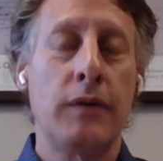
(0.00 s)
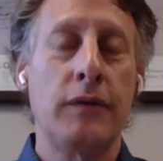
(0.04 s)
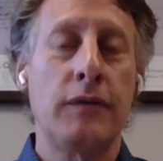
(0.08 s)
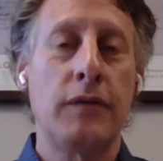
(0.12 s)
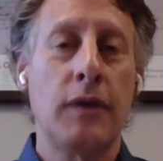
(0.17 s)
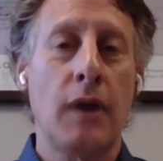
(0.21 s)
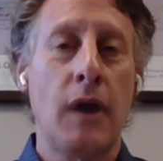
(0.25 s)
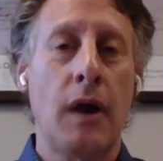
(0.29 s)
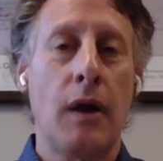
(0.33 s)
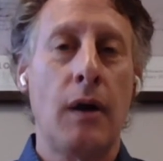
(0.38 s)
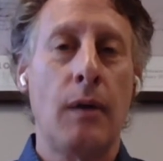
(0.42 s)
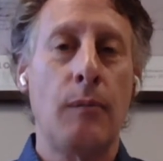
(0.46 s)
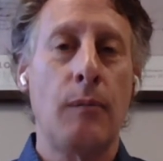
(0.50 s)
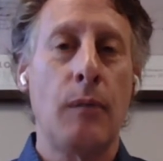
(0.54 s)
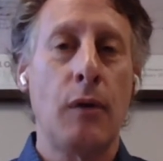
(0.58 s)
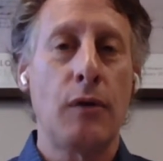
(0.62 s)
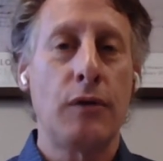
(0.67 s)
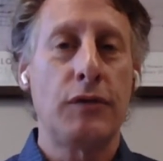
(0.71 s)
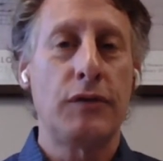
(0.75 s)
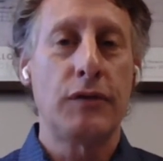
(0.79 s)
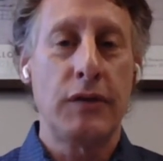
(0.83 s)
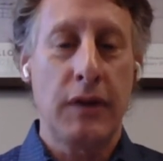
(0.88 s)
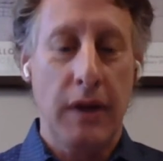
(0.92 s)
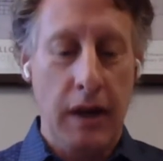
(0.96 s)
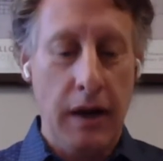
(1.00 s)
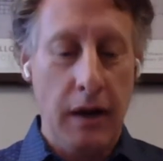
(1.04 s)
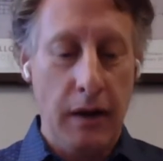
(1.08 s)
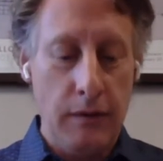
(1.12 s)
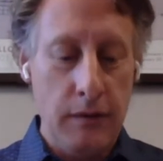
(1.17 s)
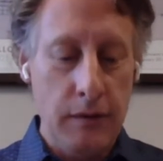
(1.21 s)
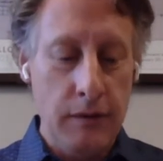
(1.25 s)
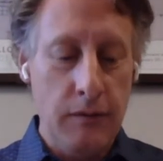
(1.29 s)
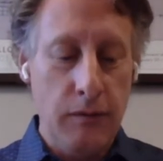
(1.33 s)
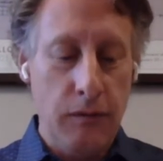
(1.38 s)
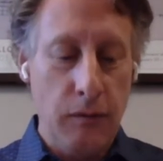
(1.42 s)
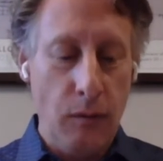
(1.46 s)
ones are most
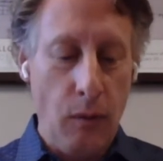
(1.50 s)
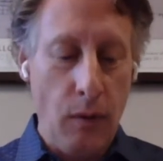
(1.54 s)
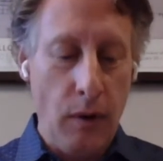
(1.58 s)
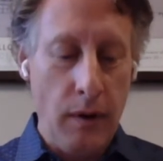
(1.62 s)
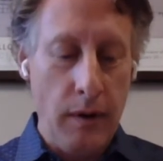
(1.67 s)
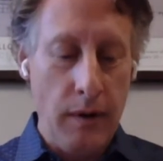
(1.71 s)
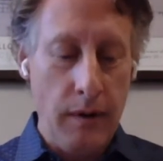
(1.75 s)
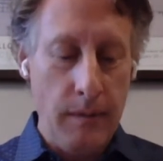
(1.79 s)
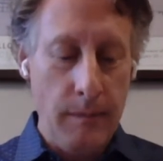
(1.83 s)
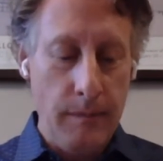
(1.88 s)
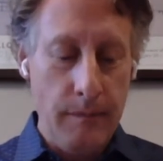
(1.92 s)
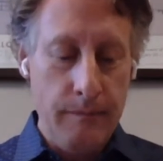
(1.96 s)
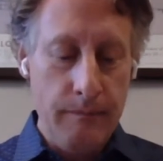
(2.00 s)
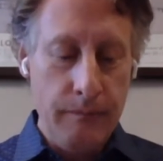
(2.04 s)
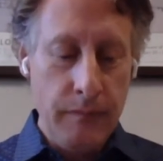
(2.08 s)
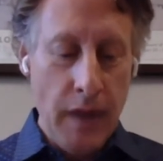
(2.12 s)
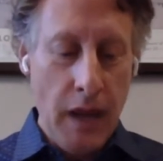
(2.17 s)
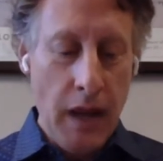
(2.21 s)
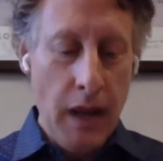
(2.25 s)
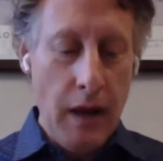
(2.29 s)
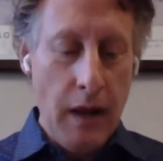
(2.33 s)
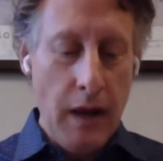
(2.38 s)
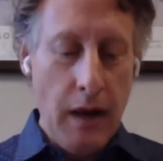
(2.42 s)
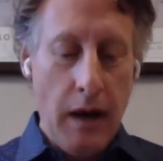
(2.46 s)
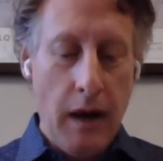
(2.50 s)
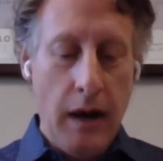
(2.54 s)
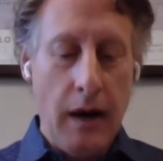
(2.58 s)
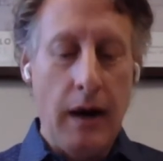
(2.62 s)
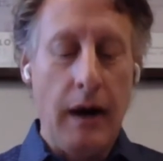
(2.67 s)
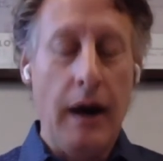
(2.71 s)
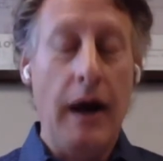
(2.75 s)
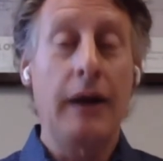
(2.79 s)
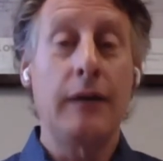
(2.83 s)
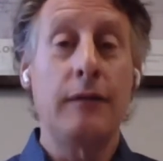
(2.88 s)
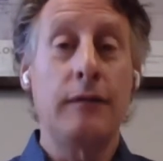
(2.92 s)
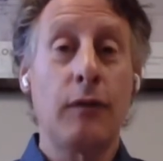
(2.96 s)
cared for.
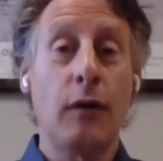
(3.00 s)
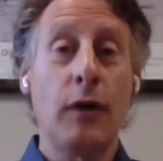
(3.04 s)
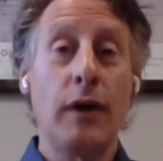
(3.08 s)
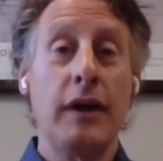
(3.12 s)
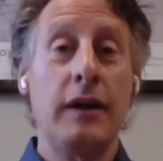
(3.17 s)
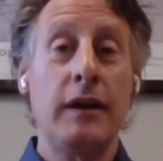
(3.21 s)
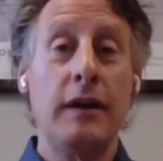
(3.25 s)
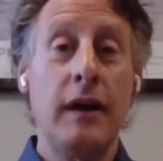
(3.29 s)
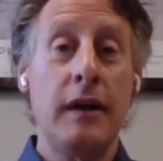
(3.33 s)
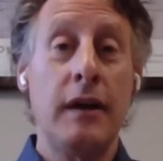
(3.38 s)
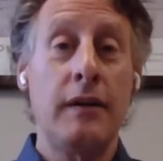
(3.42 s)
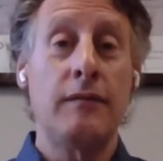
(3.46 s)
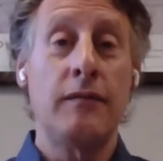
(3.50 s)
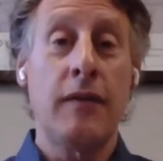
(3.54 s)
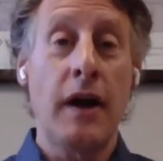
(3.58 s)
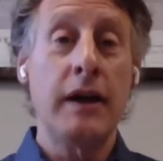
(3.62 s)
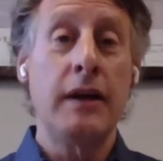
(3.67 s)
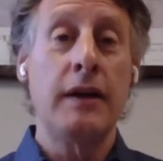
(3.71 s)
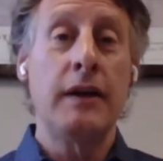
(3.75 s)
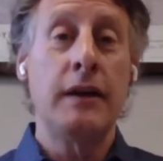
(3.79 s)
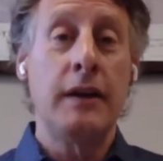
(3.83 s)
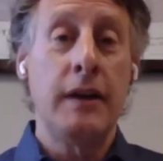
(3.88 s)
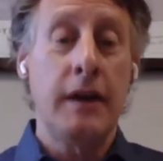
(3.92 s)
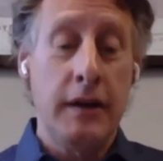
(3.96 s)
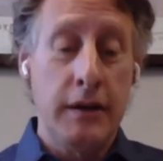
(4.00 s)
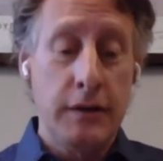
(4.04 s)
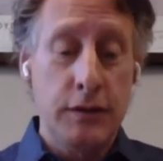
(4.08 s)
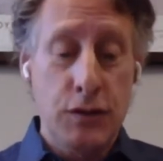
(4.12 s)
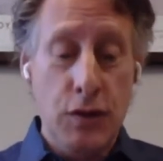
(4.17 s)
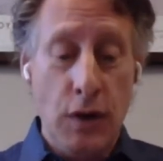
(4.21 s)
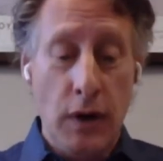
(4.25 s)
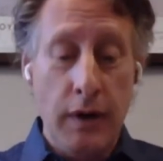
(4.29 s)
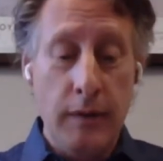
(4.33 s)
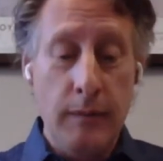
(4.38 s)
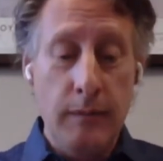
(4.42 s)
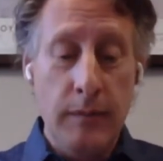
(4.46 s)
I invite you
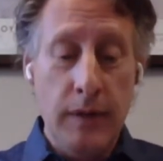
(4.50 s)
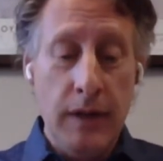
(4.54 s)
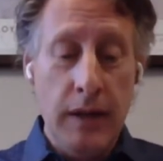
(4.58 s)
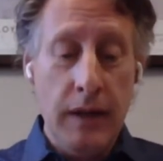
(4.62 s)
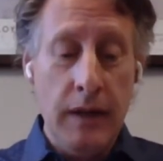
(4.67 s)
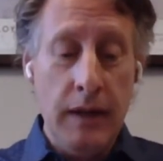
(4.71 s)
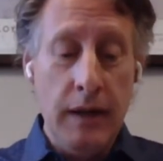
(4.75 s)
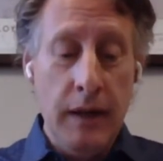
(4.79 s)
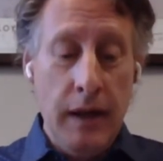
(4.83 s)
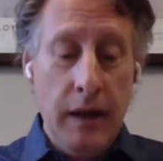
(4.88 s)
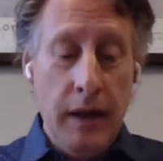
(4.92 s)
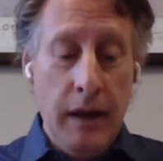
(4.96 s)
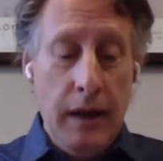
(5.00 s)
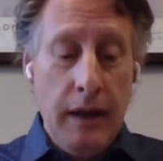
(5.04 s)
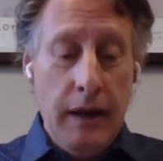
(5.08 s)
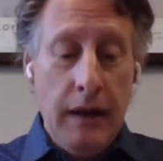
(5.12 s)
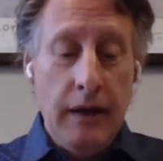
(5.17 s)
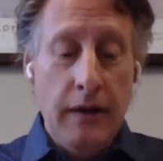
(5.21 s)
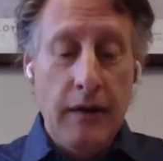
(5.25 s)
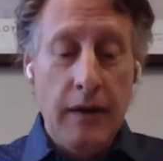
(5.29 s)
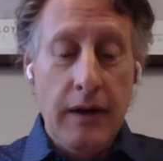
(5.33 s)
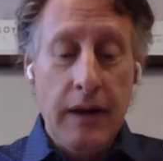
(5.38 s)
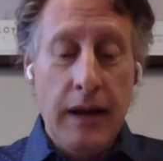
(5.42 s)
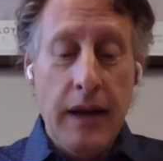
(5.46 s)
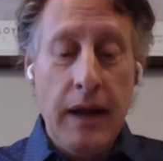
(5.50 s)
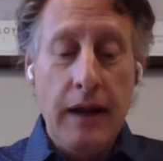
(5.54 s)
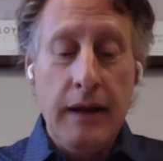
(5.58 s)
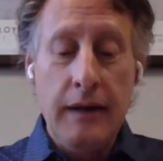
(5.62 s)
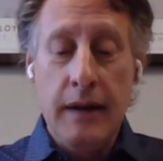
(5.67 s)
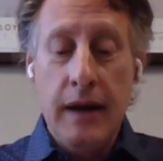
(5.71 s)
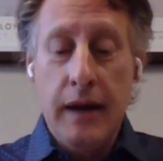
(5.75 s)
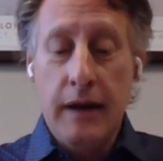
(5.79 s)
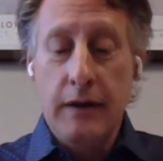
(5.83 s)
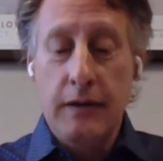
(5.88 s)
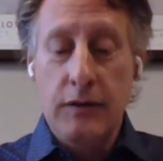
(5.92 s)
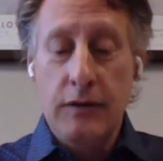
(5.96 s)
to join me here
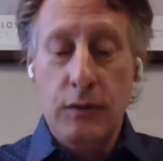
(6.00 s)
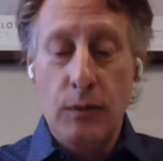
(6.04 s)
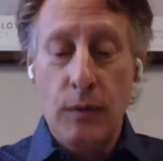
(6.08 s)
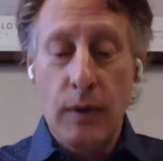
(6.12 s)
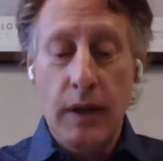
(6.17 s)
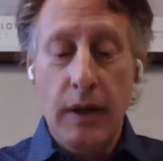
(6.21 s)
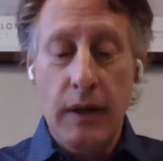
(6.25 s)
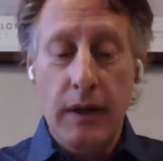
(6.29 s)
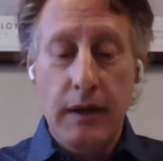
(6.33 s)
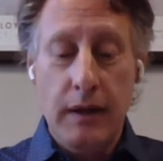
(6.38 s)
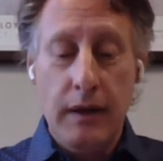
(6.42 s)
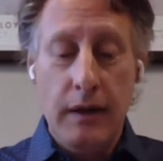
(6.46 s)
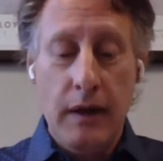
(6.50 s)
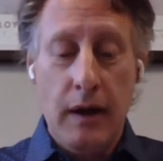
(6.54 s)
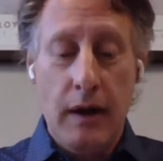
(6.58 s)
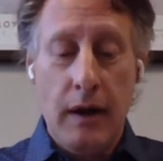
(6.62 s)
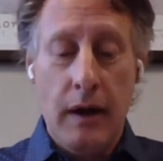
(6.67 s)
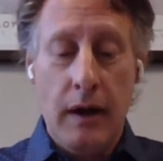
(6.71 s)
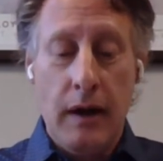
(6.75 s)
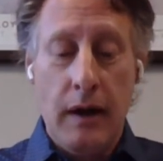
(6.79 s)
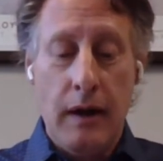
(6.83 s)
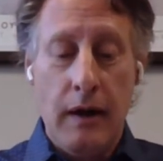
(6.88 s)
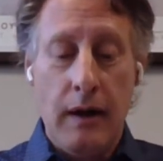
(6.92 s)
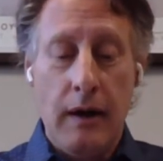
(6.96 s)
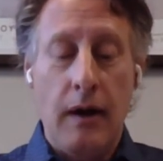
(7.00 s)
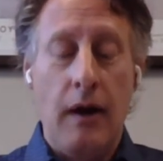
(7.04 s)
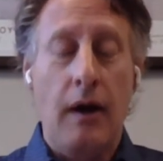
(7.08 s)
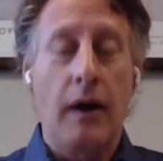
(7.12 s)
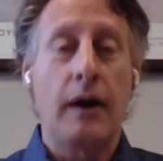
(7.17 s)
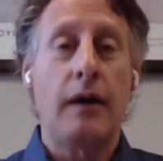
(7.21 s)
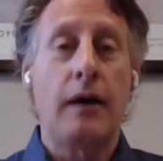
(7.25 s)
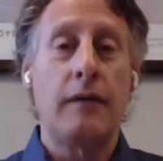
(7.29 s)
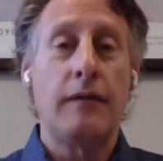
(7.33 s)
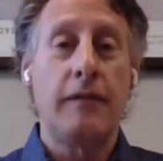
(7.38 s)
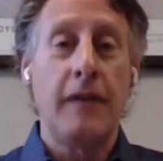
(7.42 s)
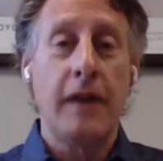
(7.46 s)
again next week on
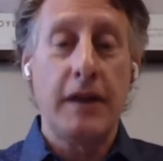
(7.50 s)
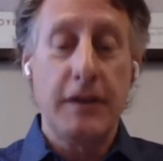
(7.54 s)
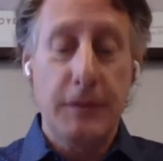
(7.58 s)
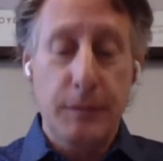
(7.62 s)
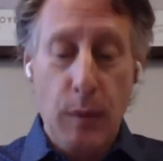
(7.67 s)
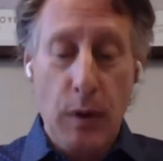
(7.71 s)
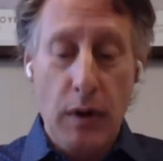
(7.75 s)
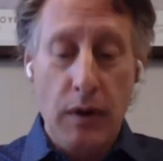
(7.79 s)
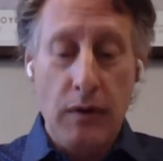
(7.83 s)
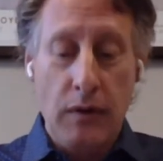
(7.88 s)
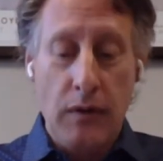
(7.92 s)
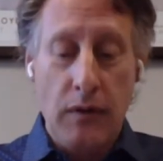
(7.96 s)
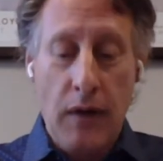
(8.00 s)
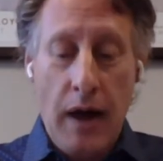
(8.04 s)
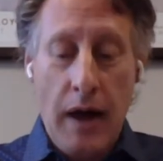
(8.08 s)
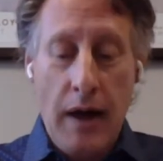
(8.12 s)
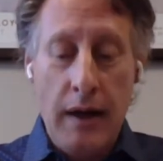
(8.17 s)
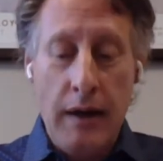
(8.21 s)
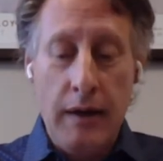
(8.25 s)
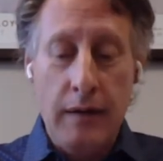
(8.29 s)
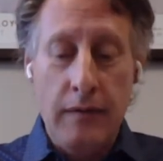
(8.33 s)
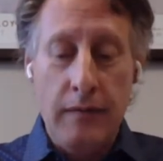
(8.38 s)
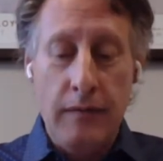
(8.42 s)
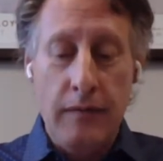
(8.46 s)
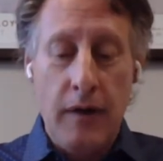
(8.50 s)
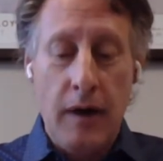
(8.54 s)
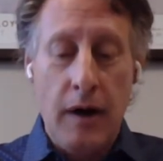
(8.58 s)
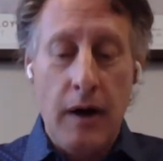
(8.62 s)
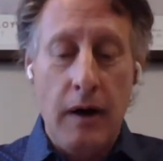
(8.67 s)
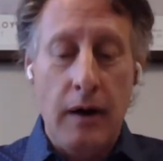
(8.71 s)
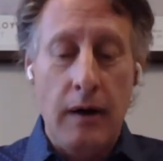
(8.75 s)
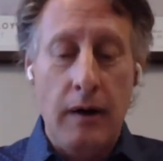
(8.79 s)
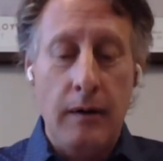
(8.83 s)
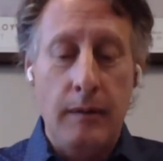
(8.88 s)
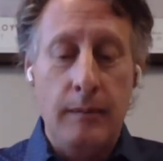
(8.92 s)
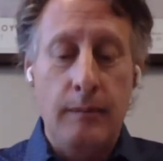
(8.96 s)
our Facebook Live.
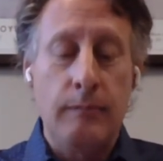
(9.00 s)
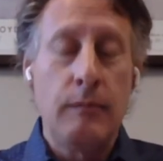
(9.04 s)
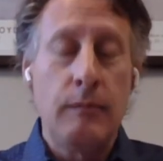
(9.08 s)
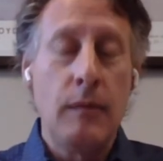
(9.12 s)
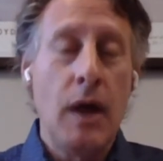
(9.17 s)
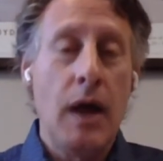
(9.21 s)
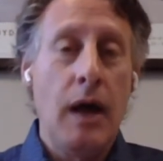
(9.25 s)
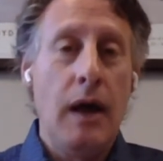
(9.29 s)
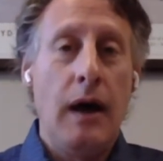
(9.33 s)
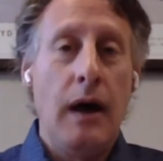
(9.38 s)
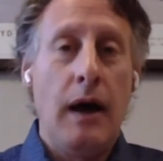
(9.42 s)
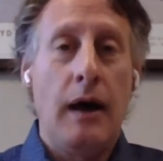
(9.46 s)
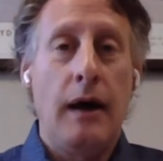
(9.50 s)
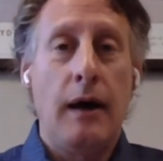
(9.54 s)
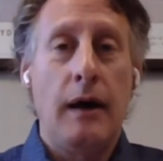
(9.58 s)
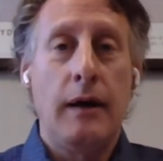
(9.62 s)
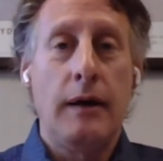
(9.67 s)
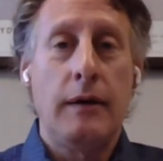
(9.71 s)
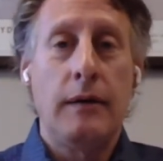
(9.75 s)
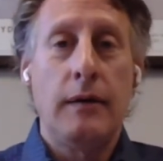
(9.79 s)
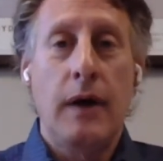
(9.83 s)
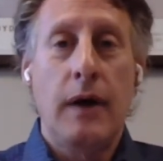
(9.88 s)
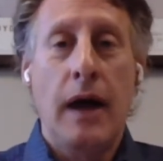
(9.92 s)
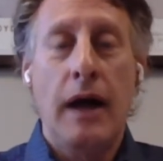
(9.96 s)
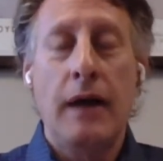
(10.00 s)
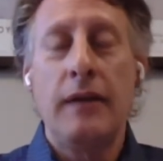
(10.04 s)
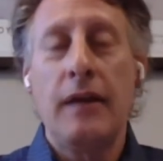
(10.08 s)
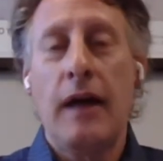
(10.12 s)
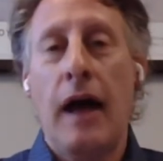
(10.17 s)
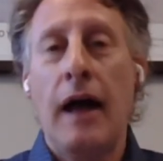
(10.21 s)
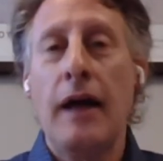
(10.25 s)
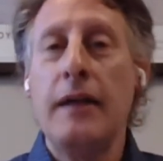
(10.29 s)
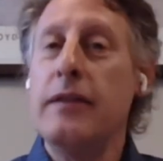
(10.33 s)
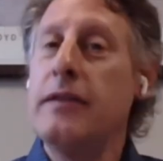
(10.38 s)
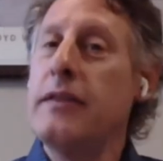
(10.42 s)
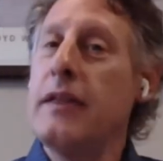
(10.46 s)

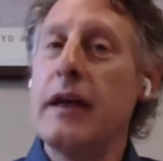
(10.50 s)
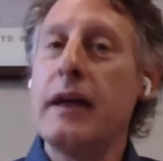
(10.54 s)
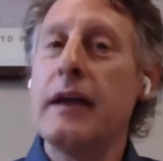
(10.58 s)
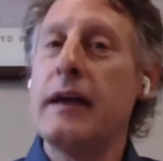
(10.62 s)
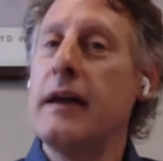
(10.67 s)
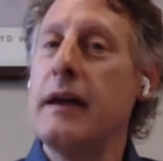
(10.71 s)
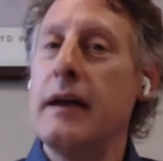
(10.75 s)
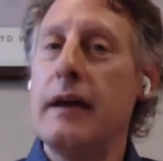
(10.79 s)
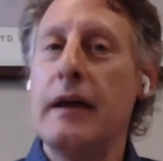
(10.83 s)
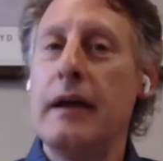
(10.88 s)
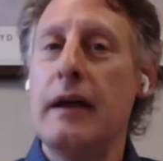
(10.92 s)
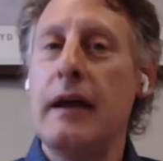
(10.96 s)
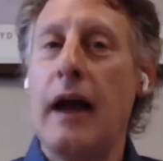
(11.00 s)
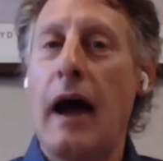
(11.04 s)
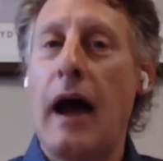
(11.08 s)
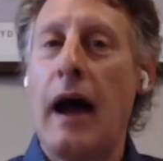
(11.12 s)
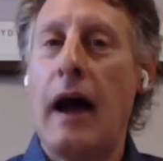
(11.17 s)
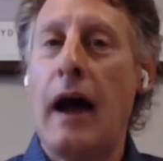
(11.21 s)
I think